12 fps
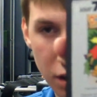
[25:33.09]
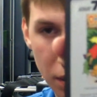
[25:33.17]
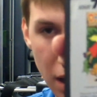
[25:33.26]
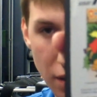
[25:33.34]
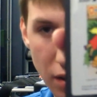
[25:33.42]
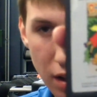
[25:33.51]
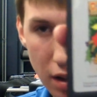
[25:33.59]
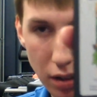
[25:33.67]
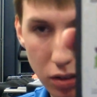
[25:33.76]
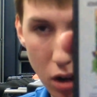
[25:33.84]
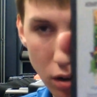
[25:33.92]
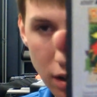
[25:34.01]
Here we have
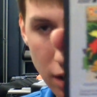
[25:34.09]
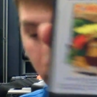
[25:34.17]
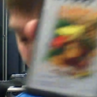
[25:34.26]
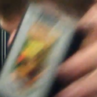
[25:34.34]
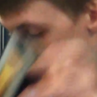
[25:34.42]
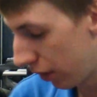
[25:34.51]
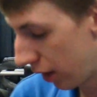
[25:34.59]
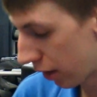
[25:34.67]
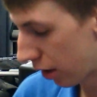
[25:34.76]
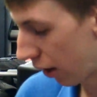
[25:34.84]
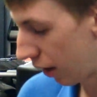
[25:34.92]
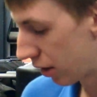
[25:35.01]
Donkey Kong for the
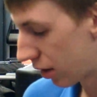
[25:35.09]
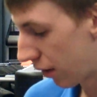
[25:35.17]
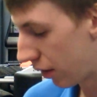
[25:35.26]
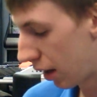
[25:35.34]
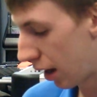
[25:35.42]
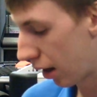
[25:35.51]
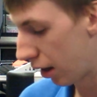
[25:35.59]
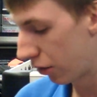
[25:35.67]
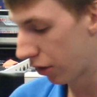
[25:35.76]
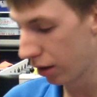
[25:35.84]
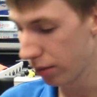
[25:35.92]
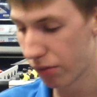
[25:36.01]
Atari
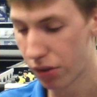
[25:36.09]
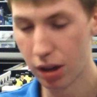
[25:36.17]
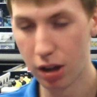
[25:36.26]
7800.